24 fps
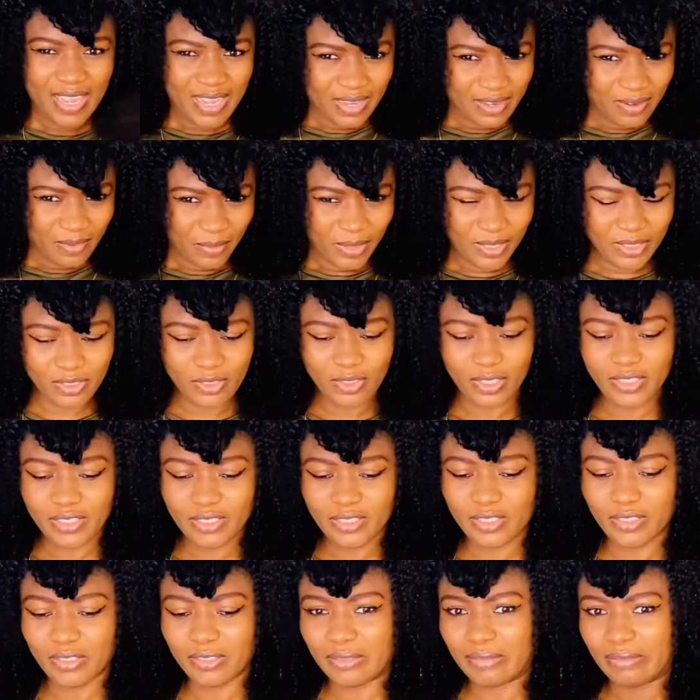what's done is
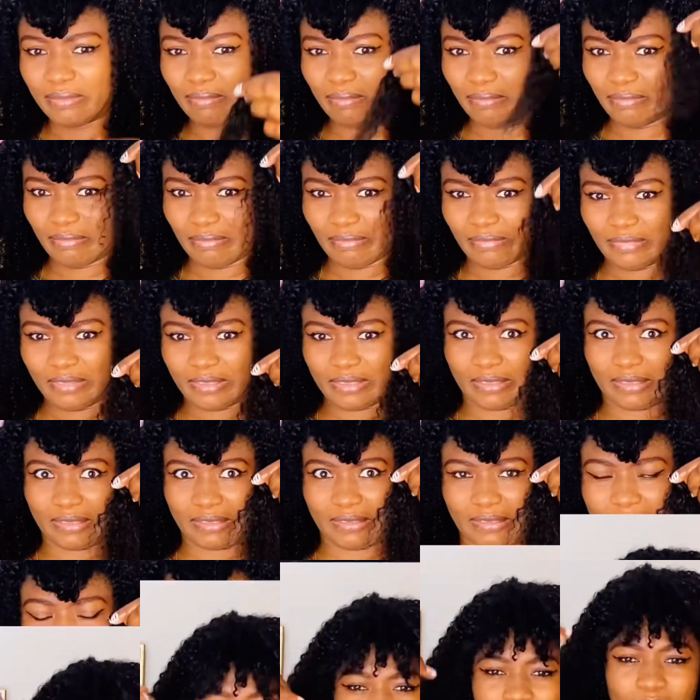done.
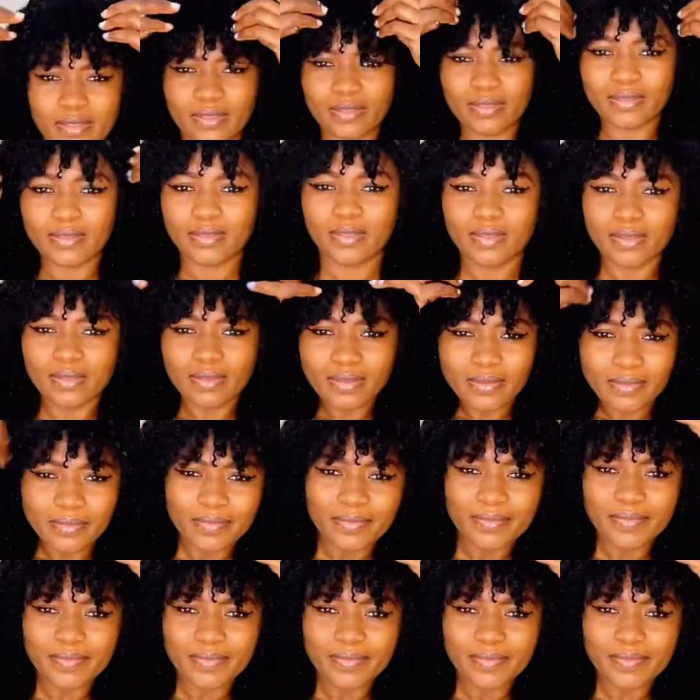So